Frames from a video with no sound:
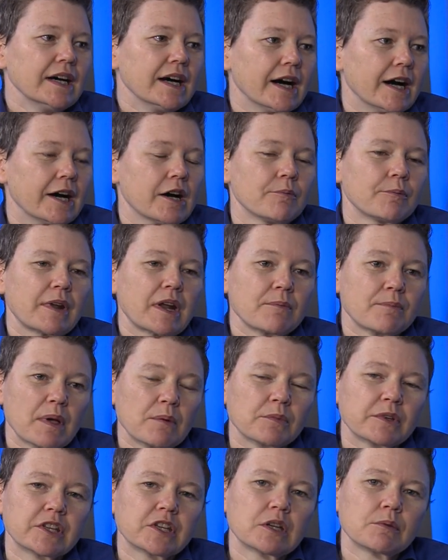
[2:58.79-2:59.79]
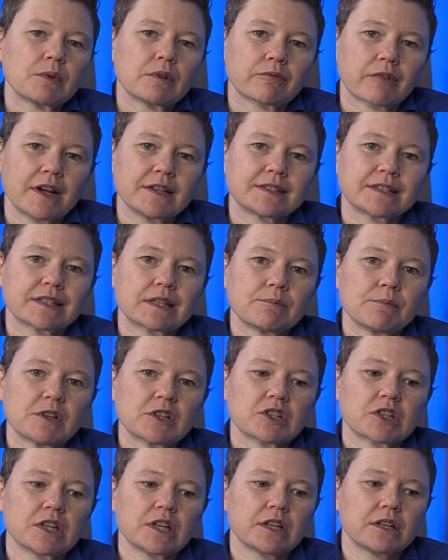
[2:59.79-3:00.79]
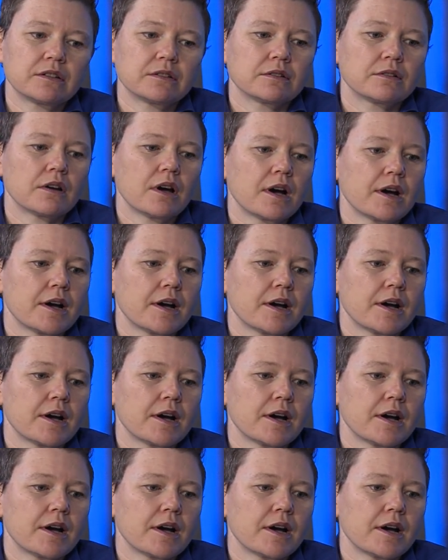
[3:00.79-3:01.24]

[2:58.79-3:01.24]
And I've been with the Human Rights Commission